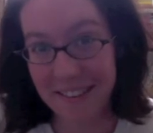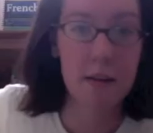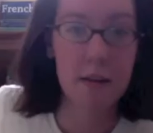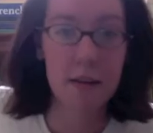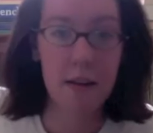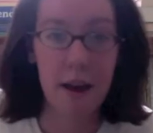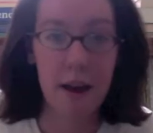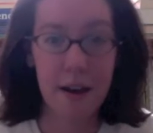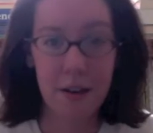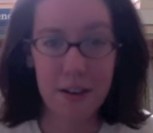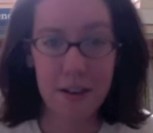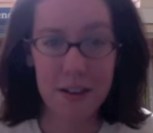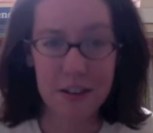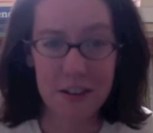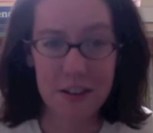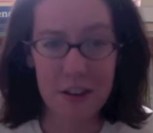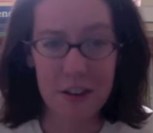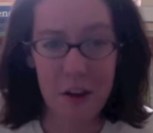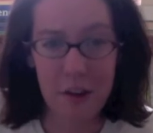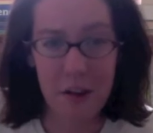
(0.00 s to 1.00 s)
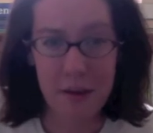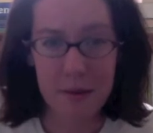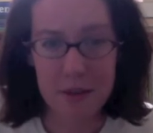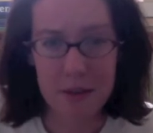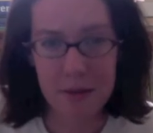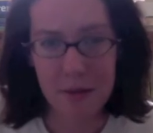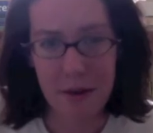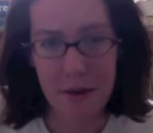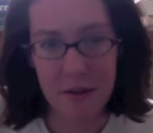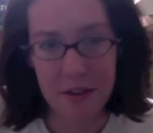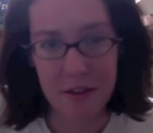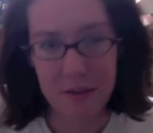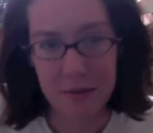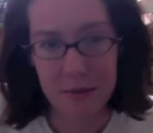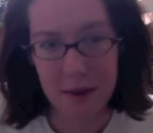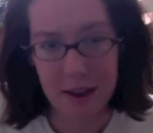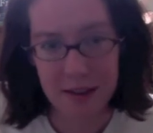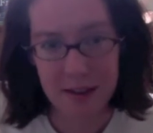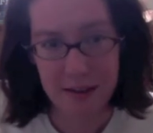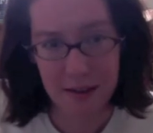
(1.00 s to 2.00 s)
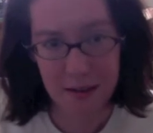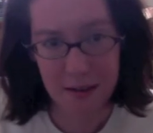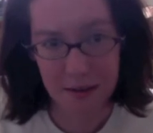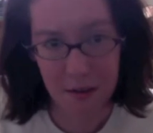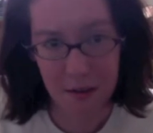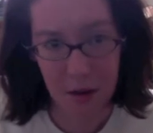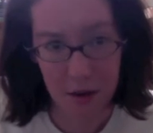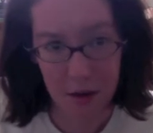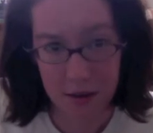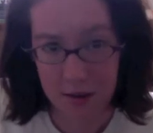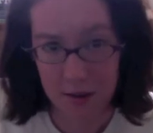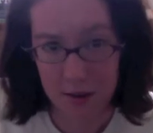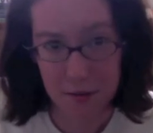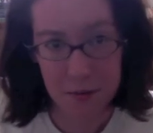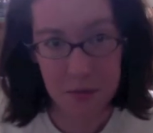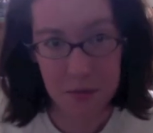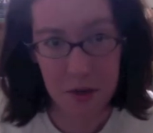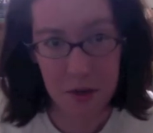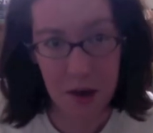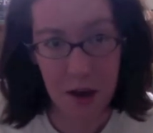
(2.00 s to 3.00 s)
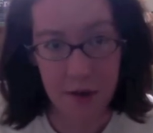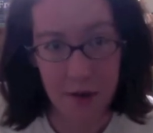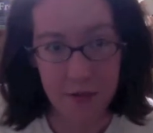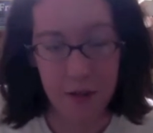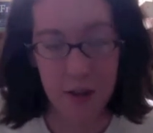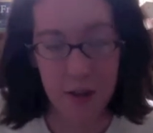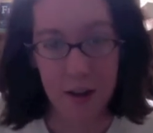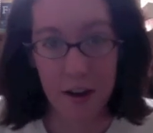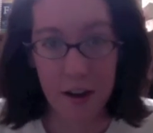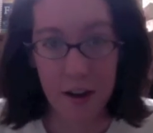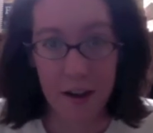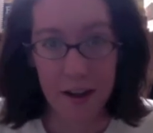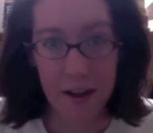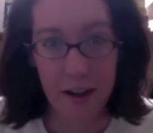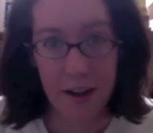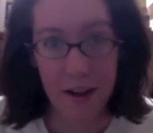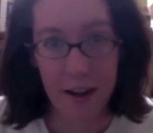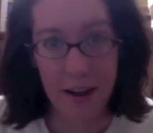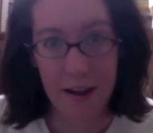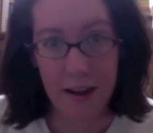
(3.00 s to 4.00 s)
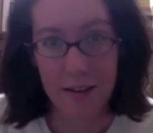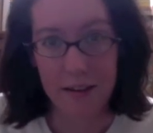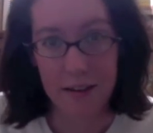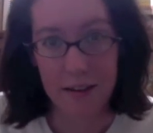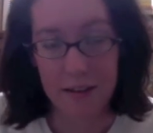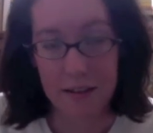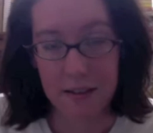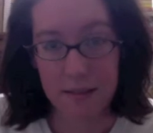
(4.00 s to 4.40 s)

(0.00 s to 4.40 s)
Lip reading: I don't actually know that much about this, but it has an awesome cover, and